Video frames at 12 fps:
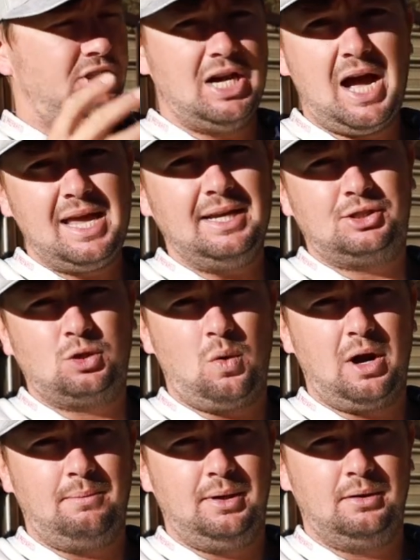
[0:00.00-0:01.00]
giant
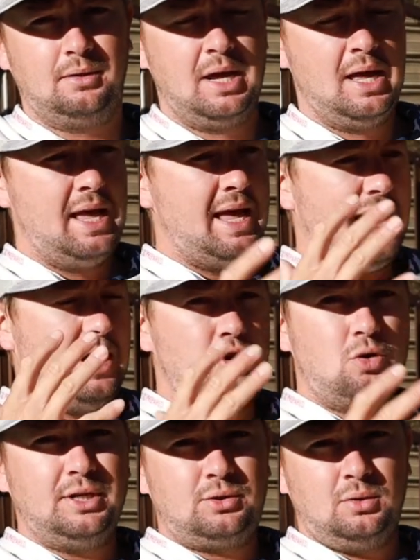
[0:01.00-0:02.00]
square bill in
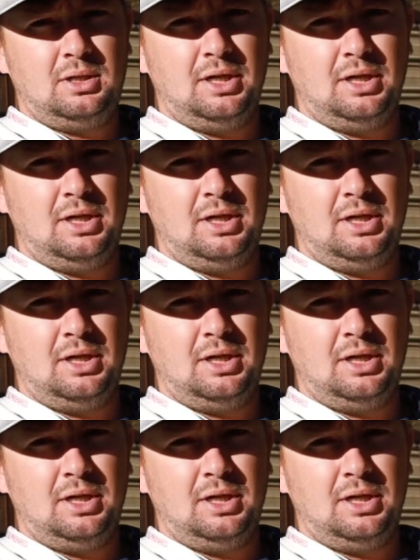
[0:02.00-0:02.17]
crystal